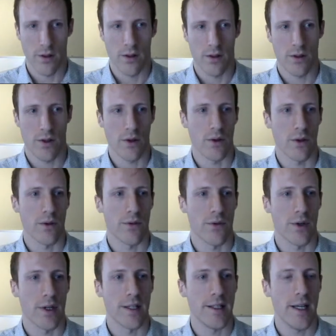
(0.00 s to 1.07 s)
So
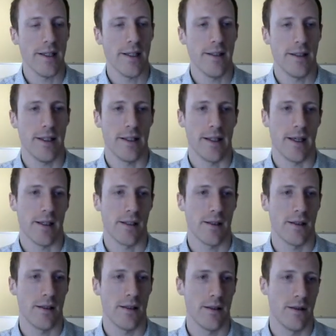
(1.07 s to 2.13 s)
for an adjacency
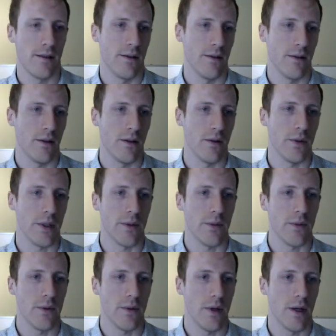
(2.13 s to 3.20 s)
list, in
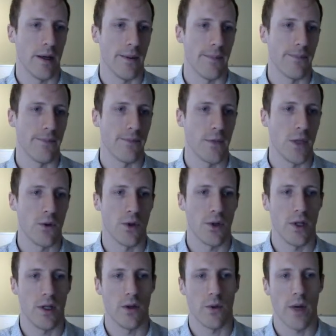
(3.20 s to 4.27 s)

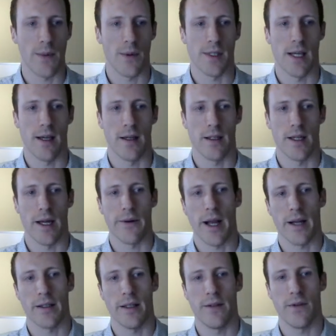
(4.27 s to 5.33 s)
order to represent a
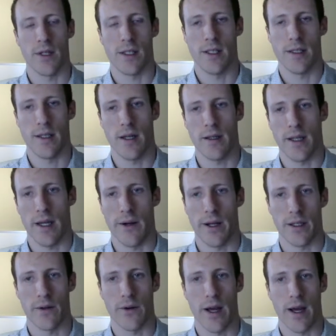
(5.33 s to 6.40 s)
directed versus an
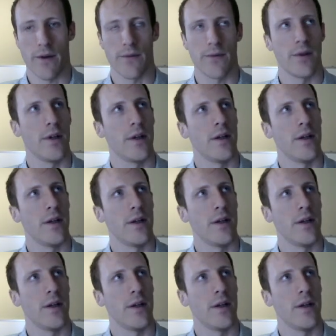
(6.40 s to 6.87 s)
undirected graph,